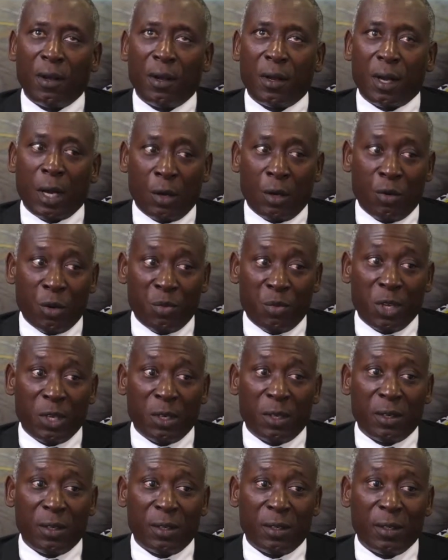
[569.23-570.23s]

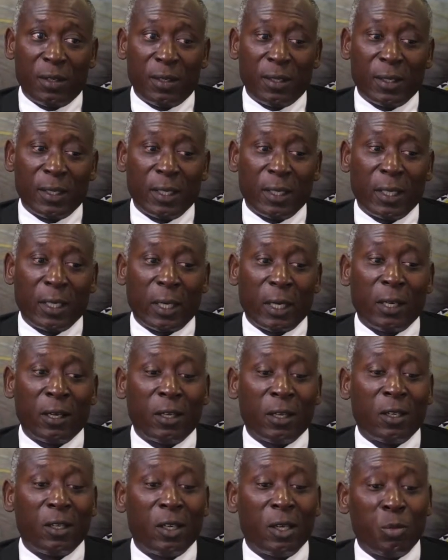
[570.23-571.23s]
agreement under
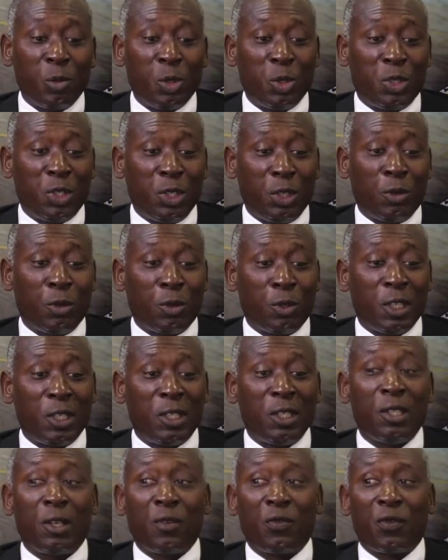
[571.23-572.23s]
the WTO, the
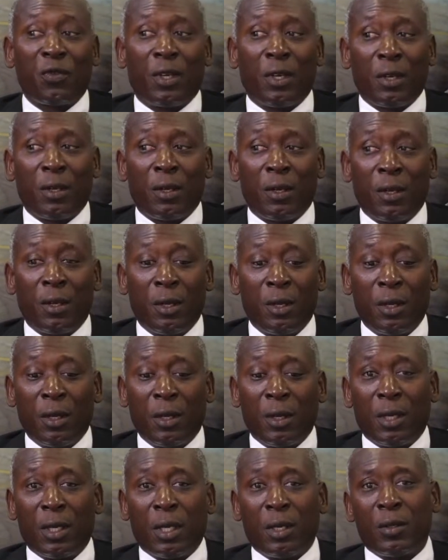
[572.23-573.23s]
TFA.
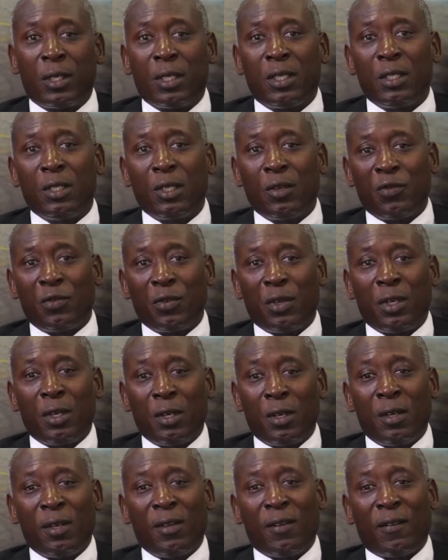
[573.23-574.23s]
Now the
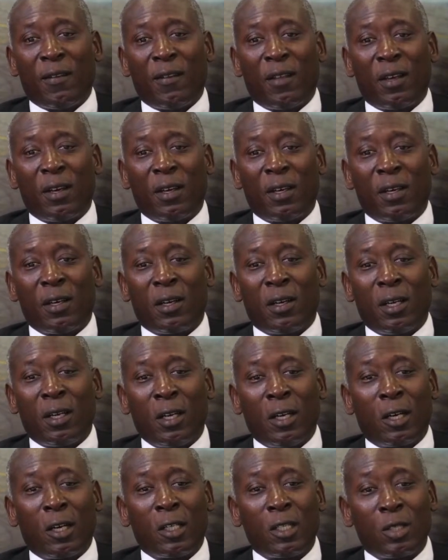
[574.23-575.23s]
TFA under
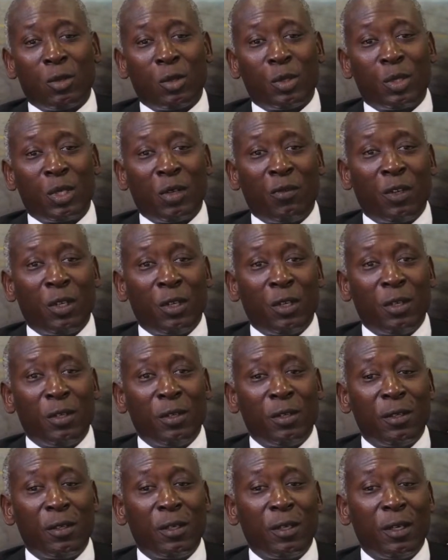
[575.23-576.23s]
Article 7
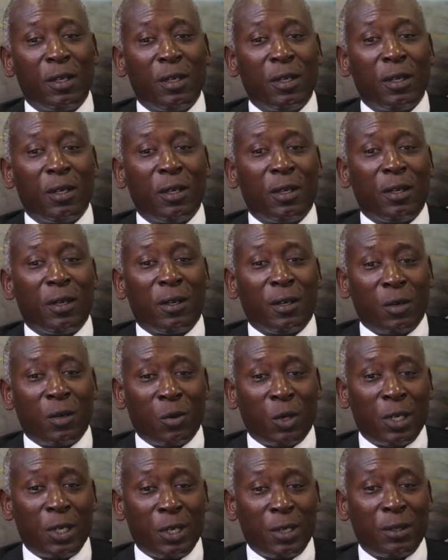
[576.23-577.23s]

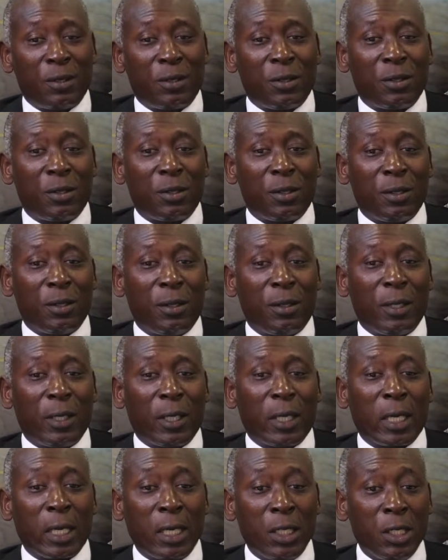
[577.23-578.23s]
requires
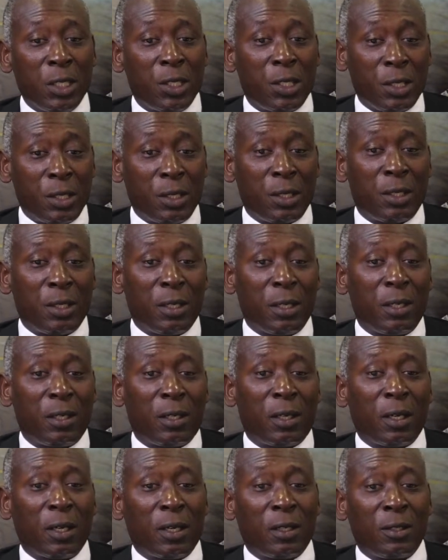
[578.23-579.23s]
countries
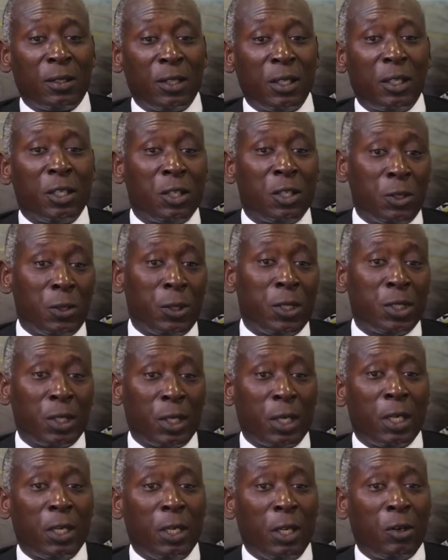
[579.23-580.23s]
that are signatories,
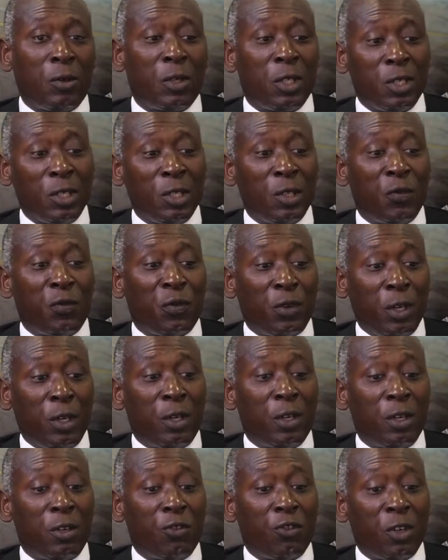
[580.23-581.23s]
and now the
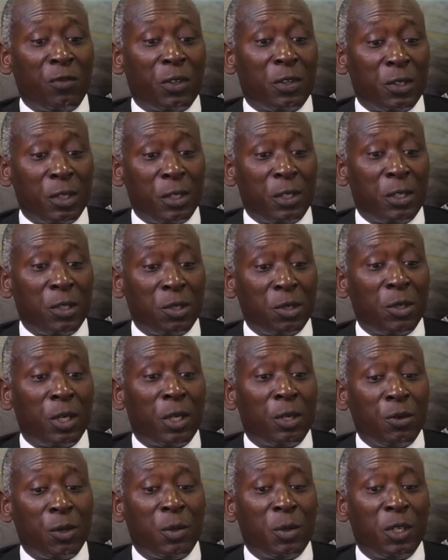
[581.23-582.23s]
TFA, the Trade Facilitation
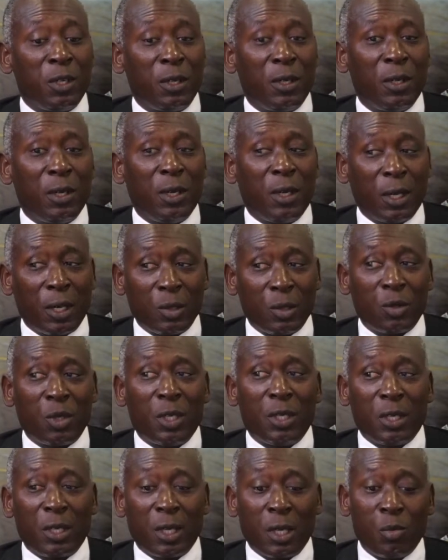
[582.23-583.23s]
Agreement, has
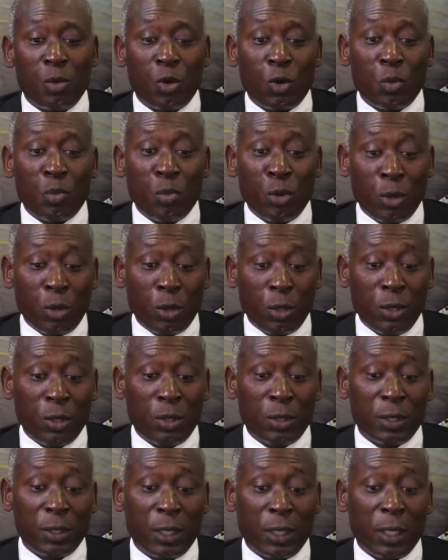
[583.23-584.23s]
already come on board.
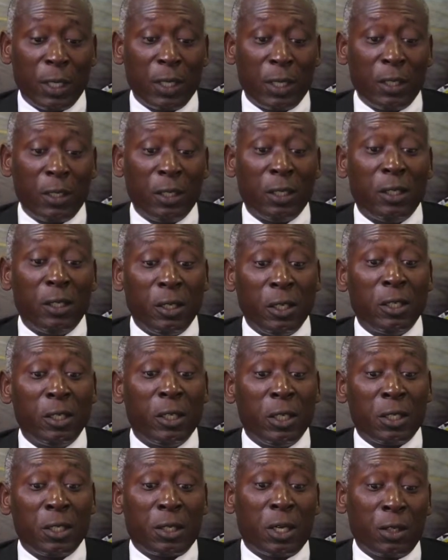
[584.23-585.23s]
It
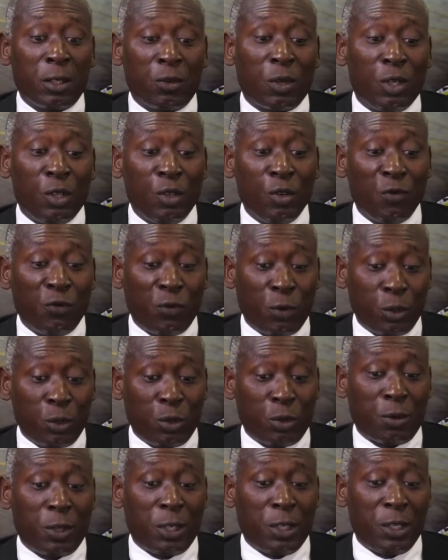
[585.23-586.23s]
is actually in force
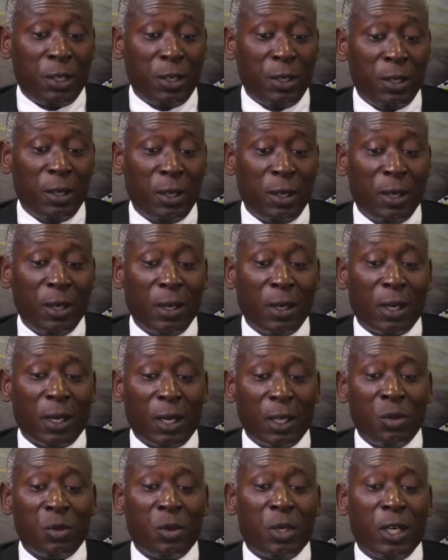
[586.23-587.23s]
already,
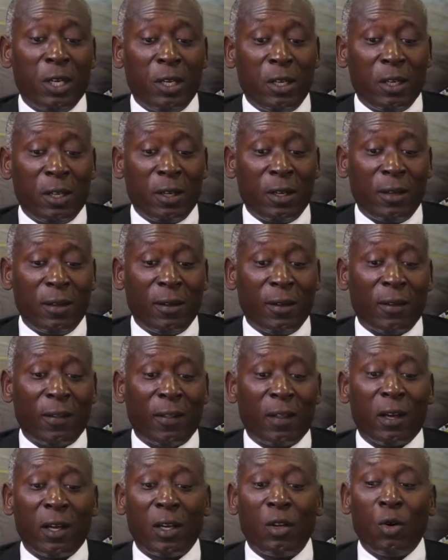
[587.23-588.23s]
and Uganda
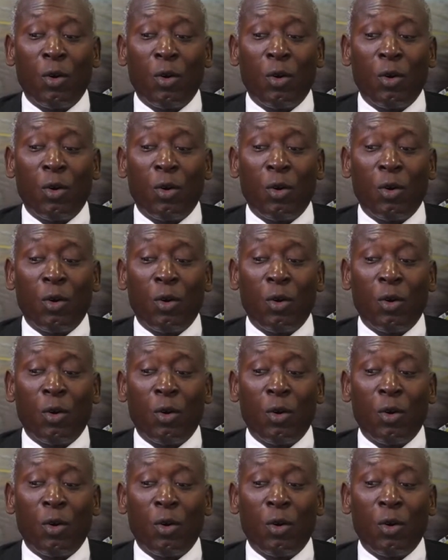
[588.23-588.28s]
and